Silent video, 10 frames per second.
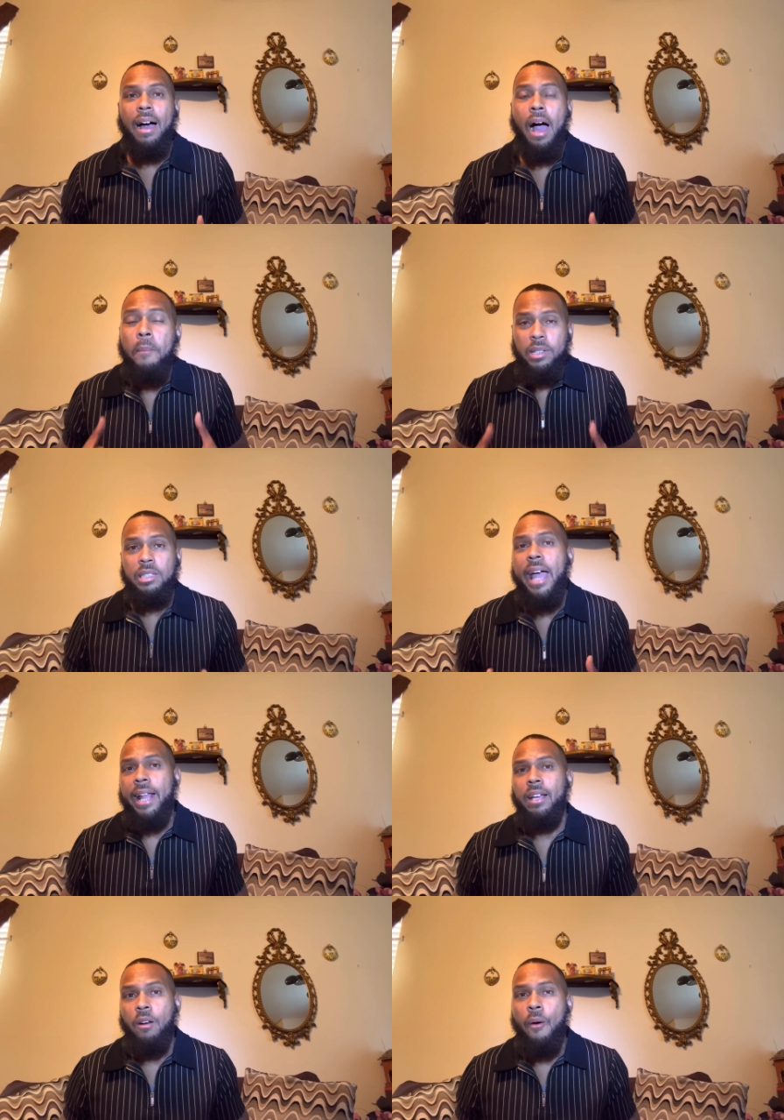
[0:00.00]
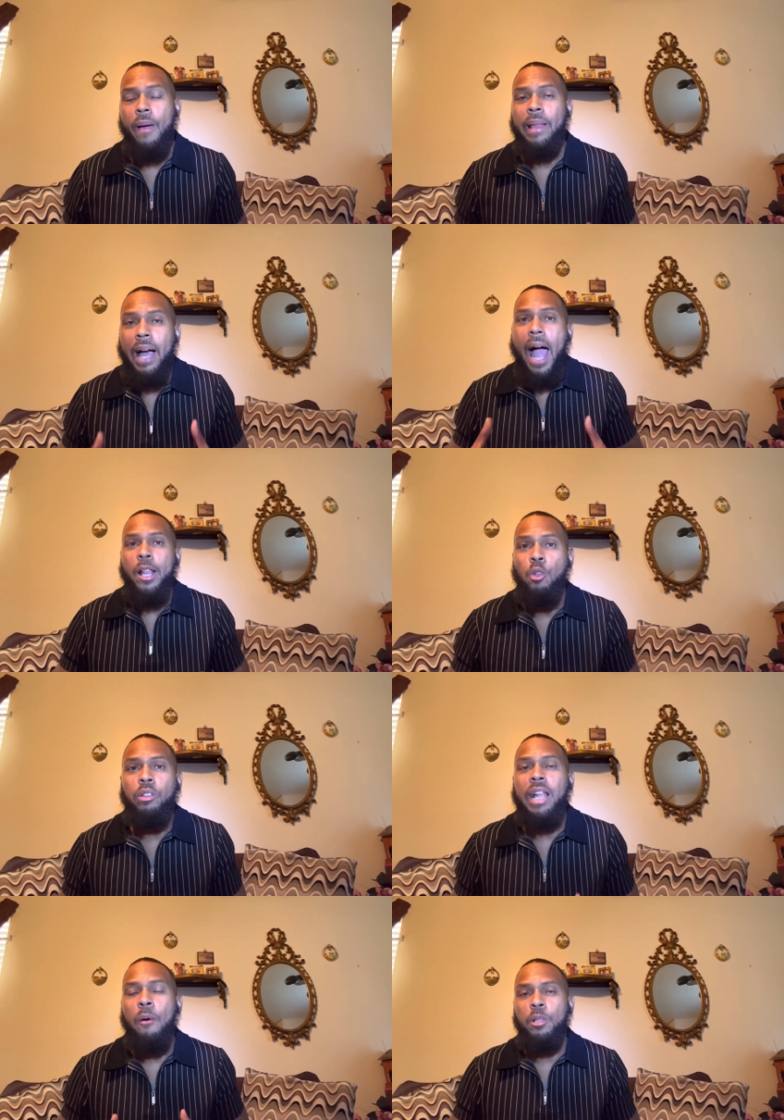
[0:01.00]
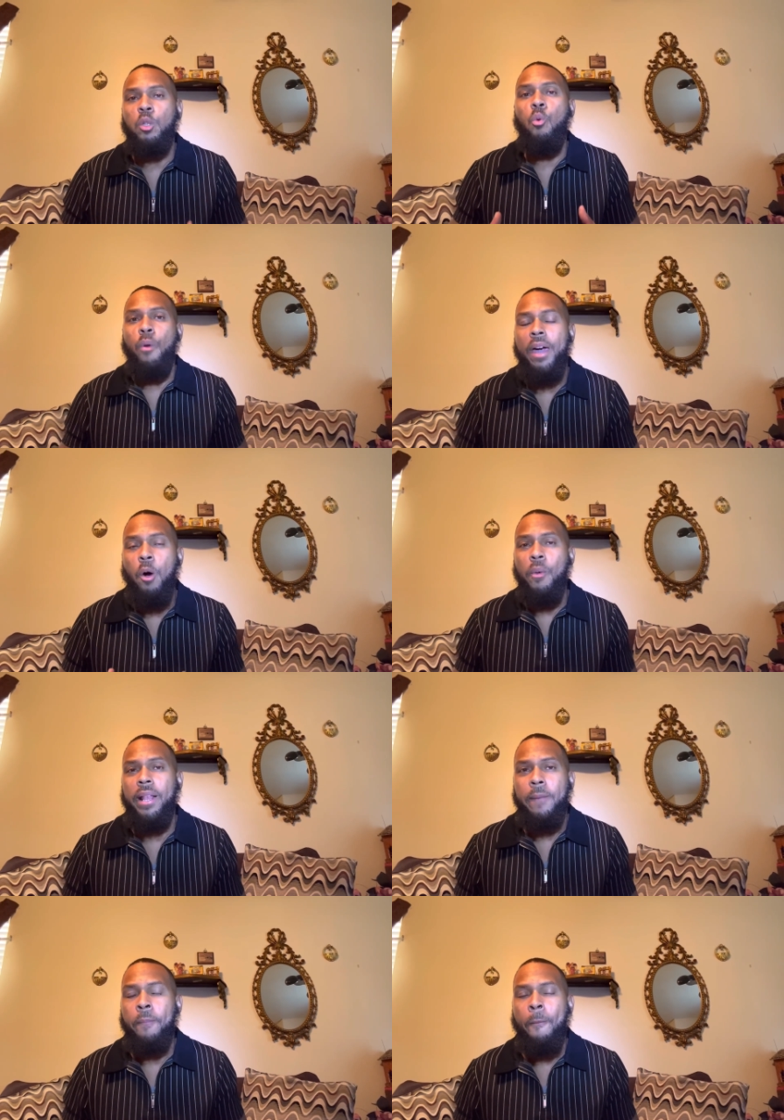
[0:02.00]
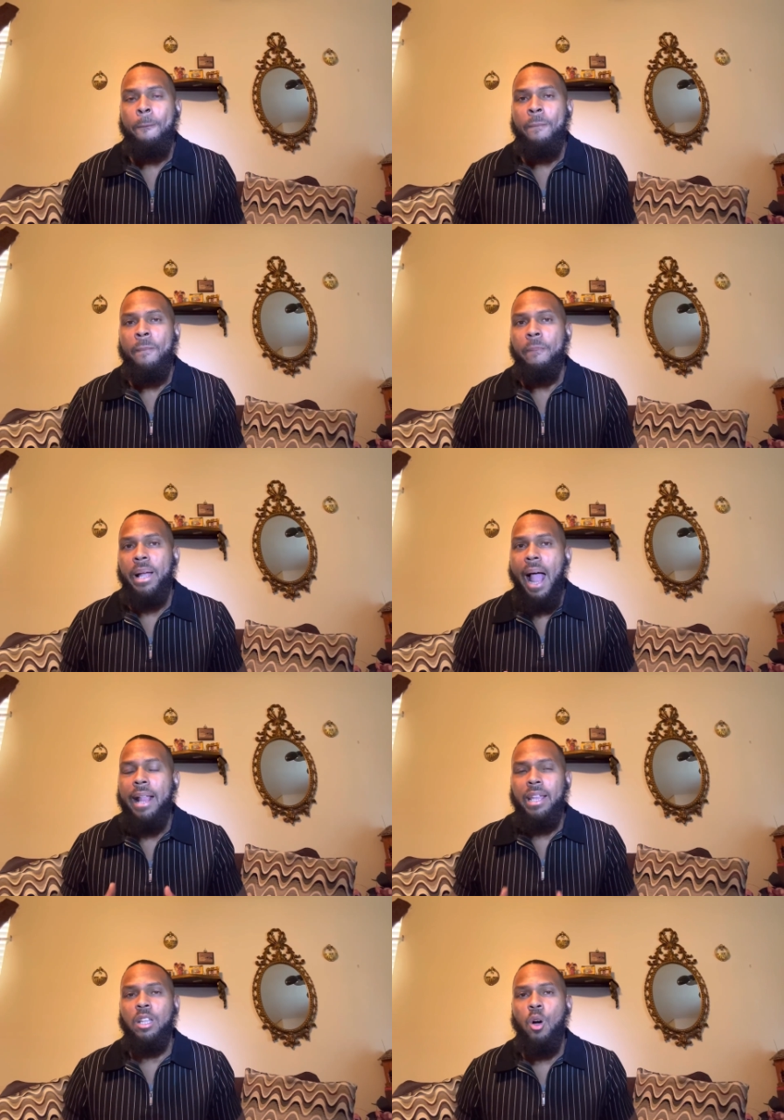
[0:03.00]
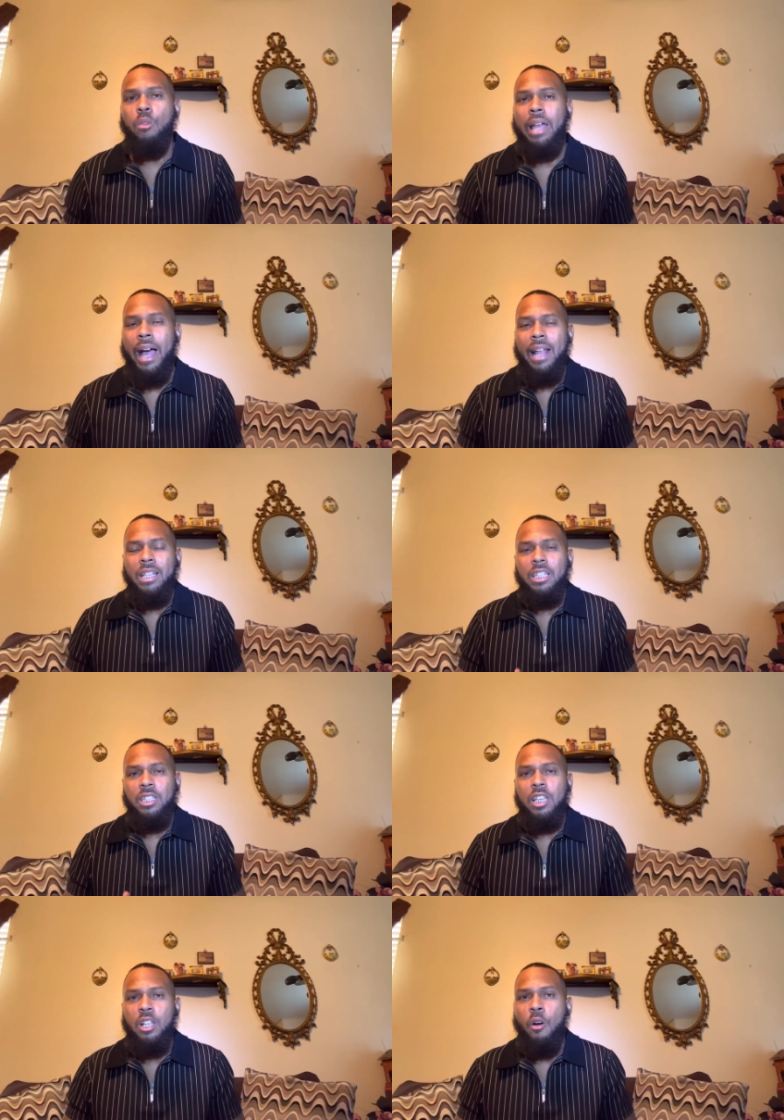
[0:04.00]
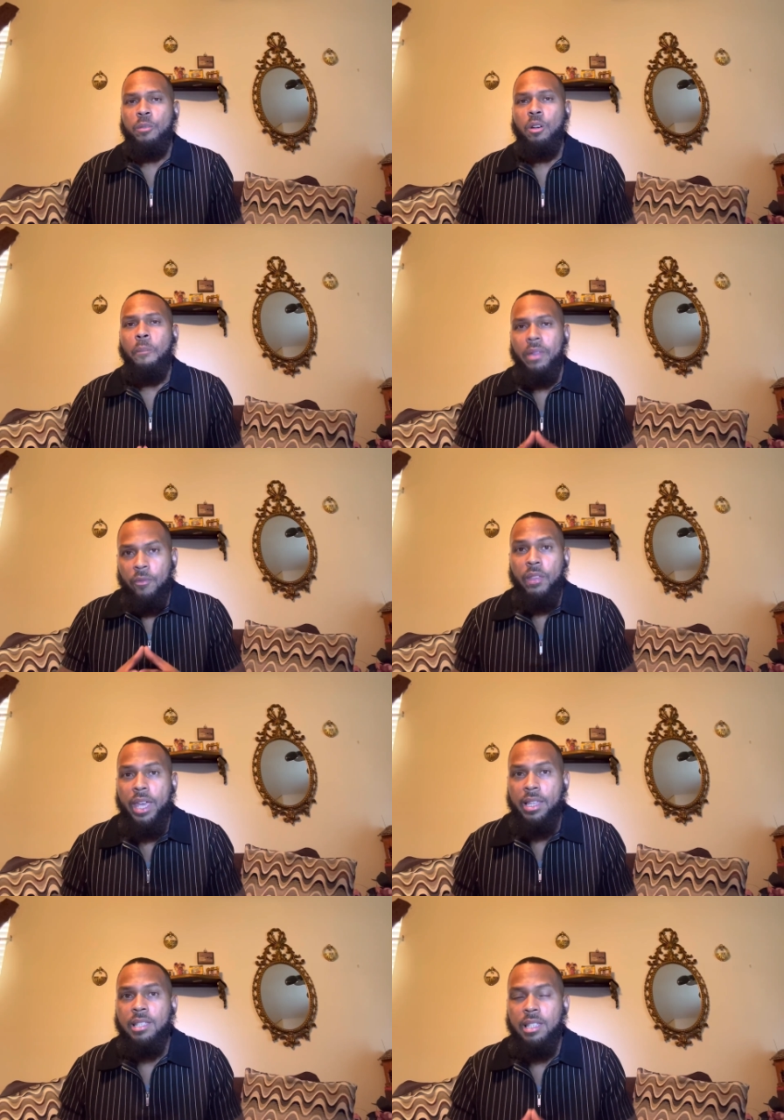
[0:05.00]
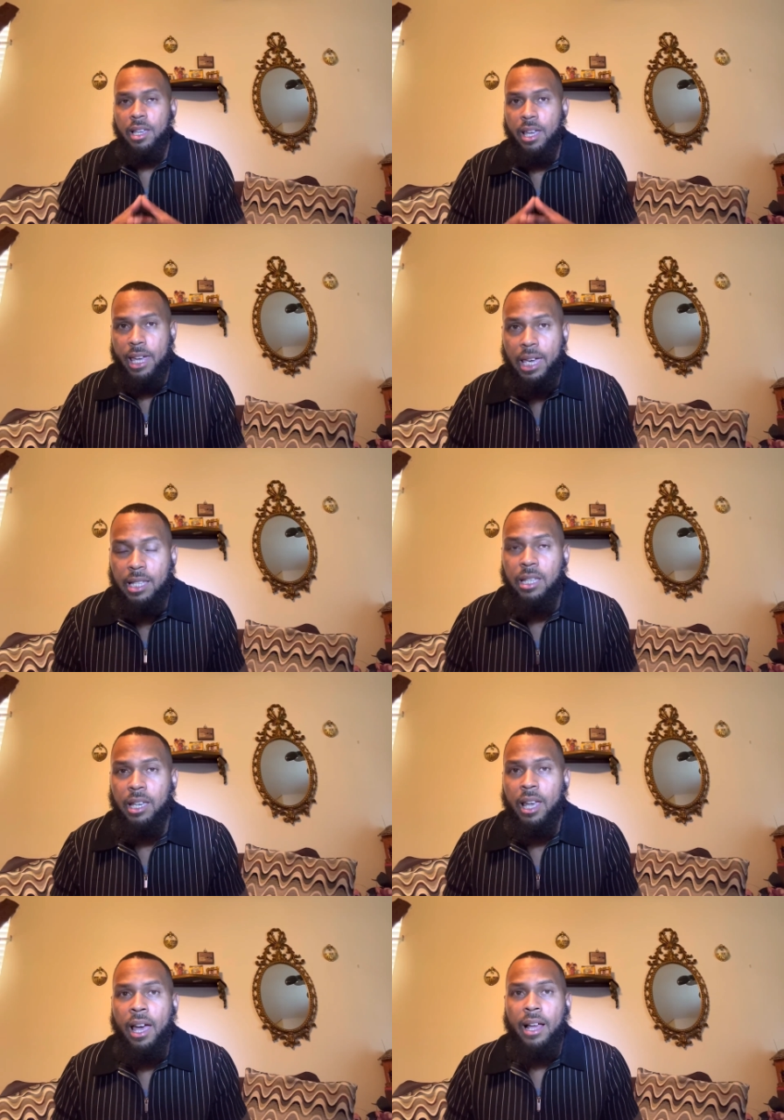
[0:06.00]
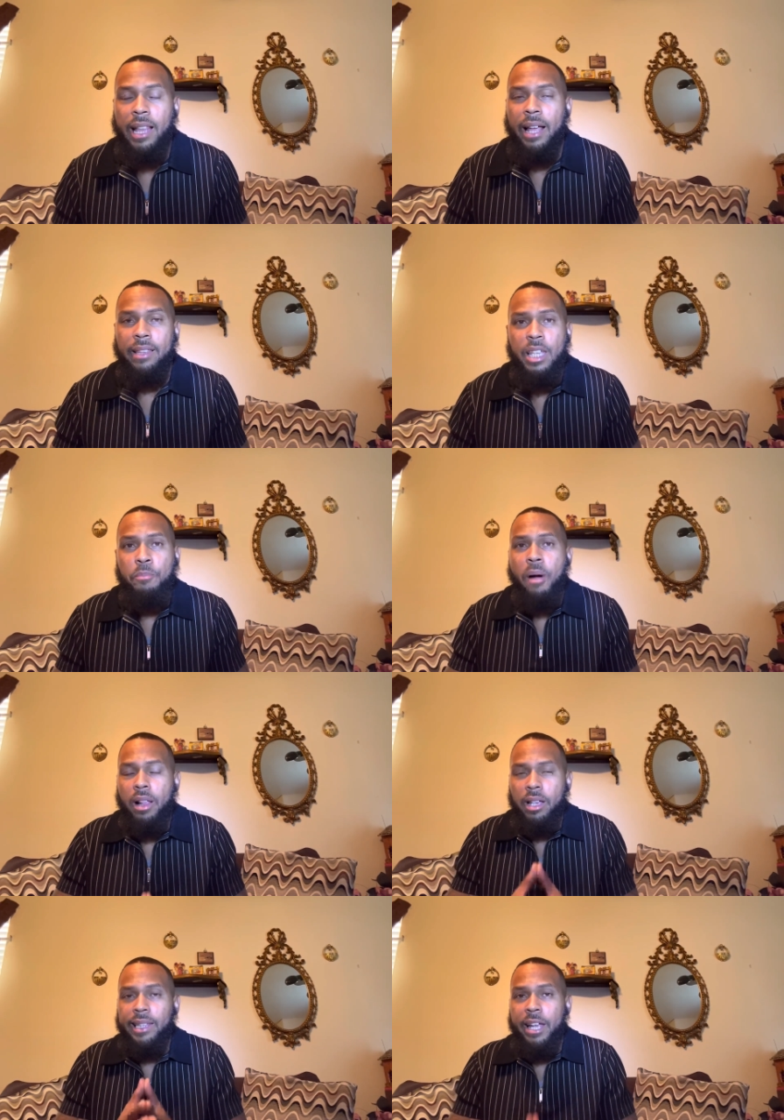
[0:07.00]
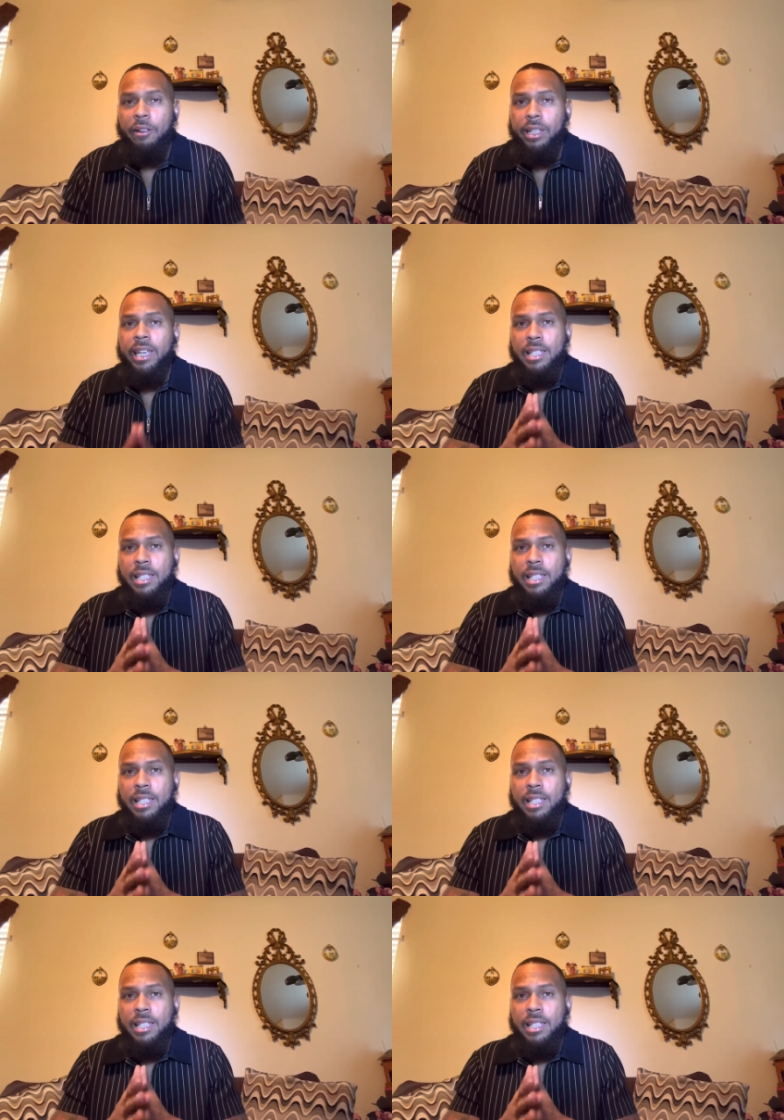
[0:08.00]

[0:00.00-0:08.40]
I'm ecstatic, all right? Like, I knew that I would do well with it, but I didn't know, like, I didn't know it was gonna be this easy. Like, this product literally